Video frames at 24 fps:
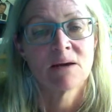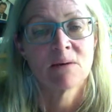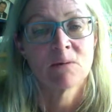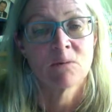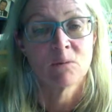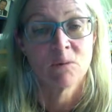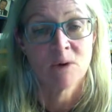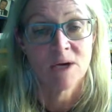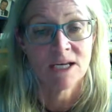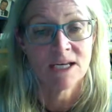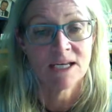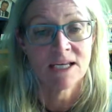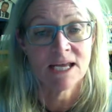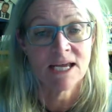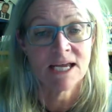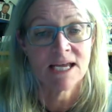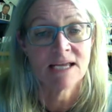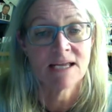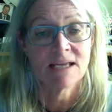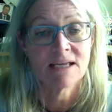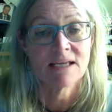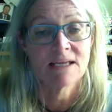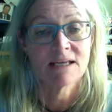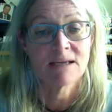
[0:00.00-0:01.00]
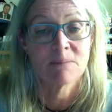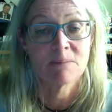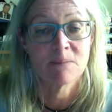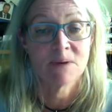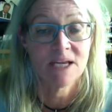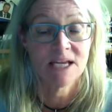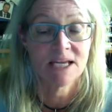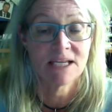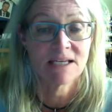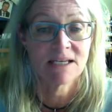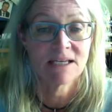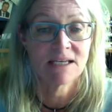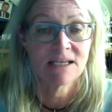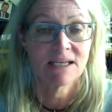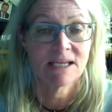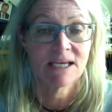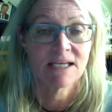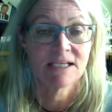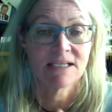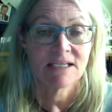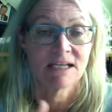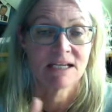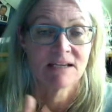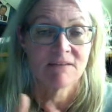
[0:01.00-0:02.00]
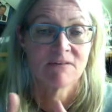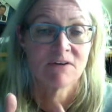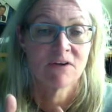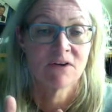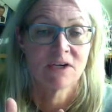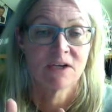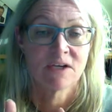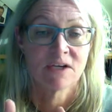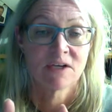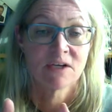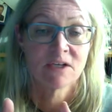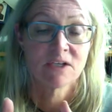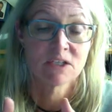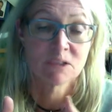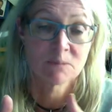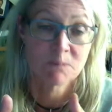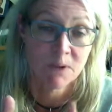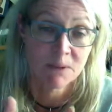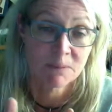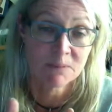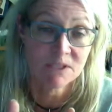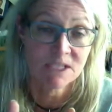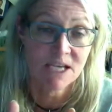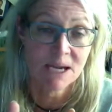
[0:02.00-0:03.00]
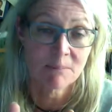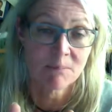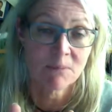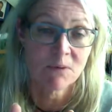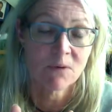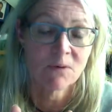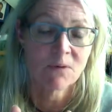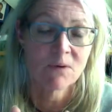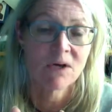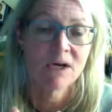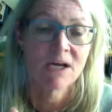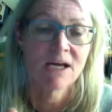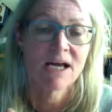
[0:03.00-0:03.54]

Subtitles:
When they appeared, they delivered a sperm sample,